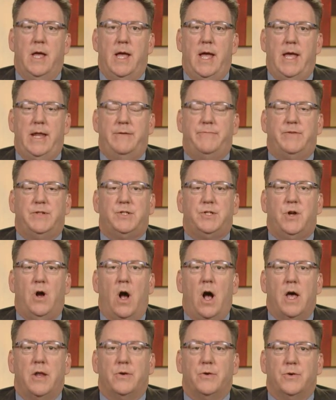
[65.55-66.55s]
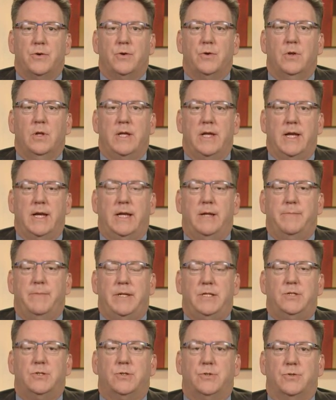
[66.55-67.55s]
And if it's caught early, it can
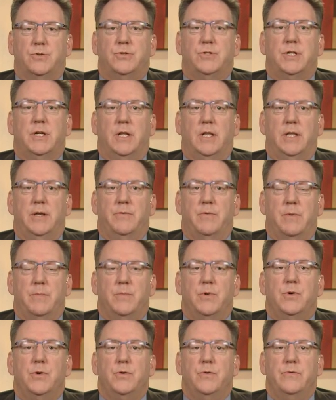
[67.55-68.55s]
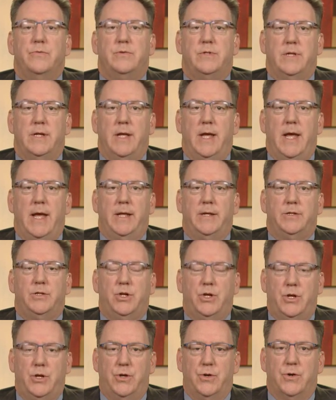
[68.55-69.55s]
be surgically removed
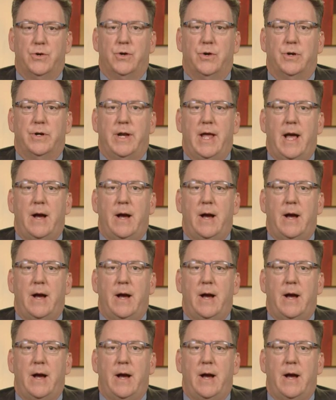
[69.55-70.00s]
and cured.